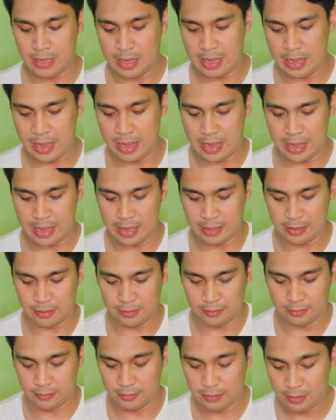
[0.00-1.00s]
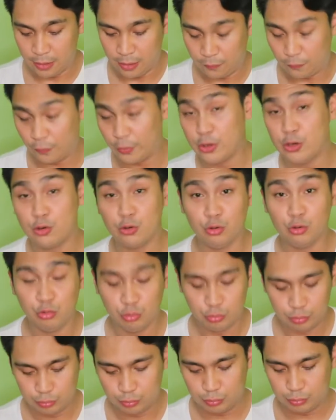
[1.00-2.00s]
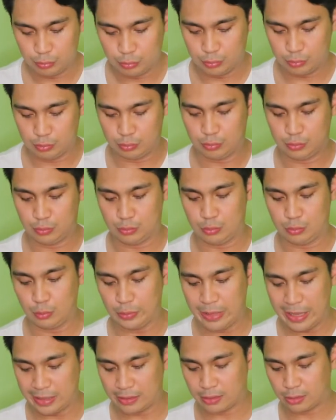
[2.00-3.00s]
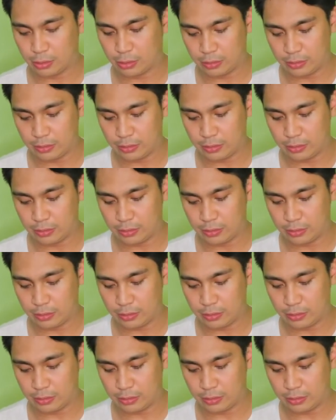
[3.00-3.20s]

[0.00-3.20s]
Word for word: And for you to get,